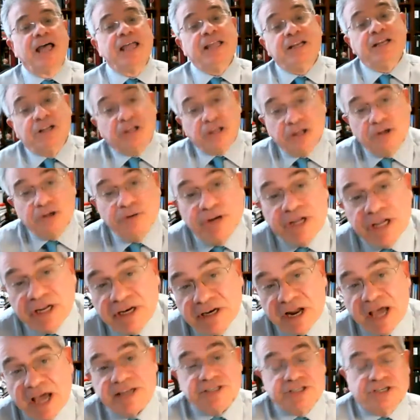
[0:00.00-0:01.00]
including
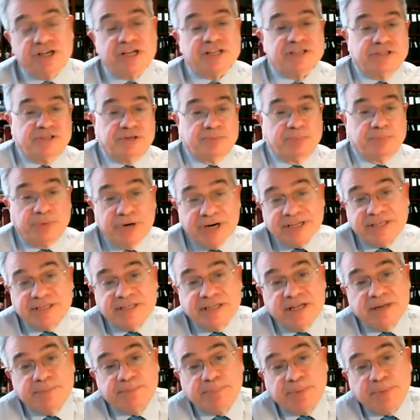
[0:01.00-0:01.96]
not just to Brexit,